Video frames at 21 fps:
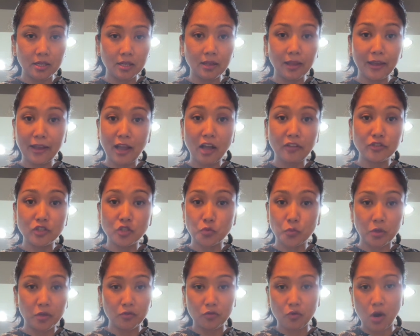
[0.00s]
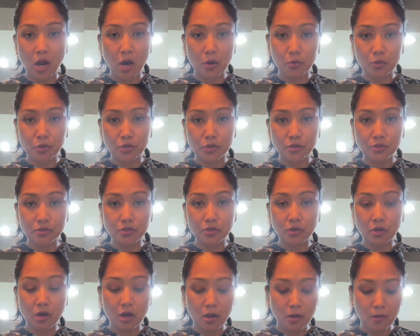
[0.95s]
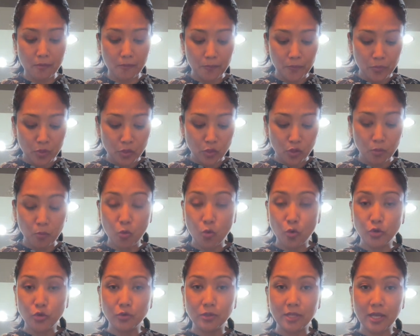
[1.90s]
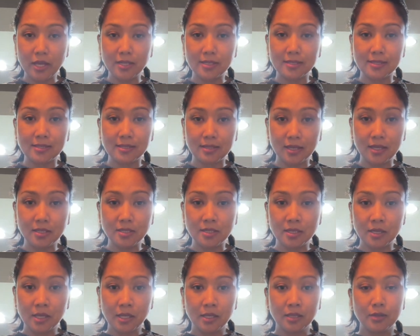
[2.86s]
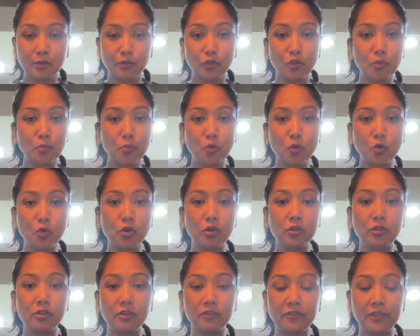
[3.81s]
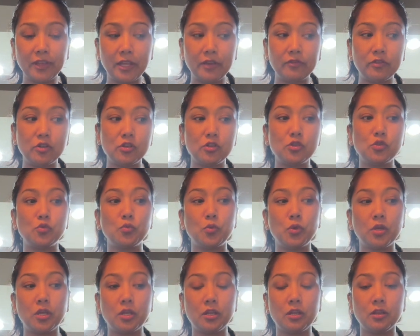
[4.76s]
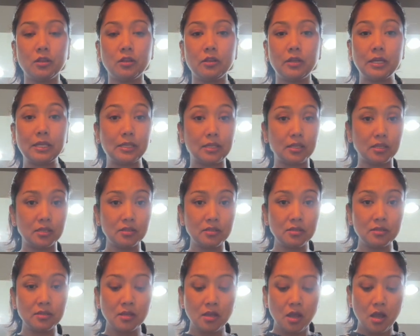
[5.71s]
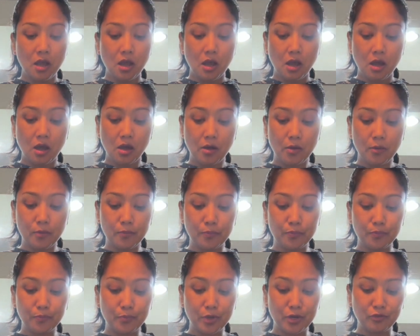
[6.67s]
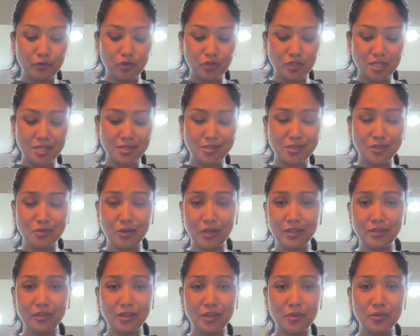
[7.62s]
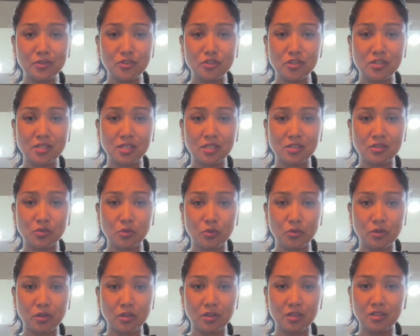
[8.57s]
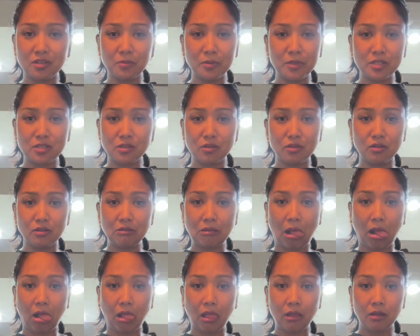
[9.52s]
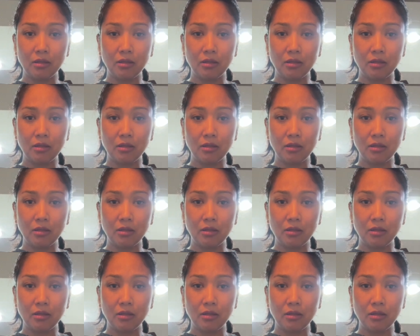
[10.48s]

like after 24 hours. The more you let it sit, the more the flavors will enhance. But if you taste it right now, it'll just taste oil. It'll be so